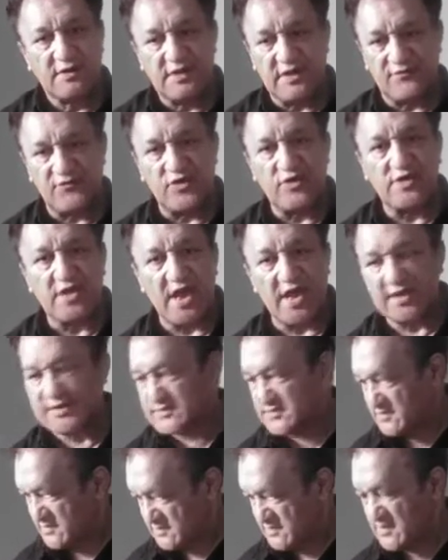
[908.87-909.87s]
if you can't
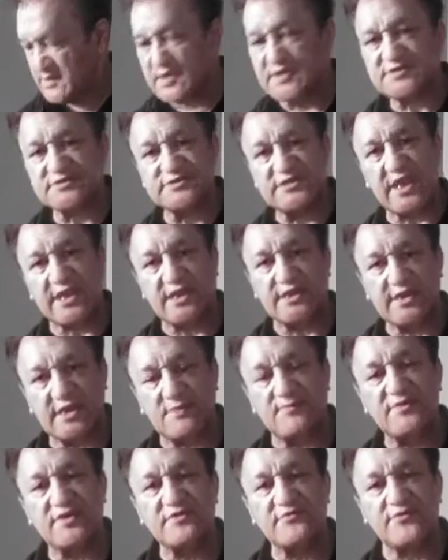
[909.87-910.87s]
stand up
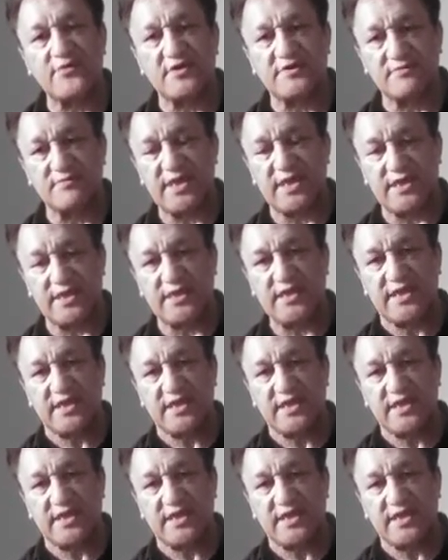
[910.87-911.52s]
in front of me.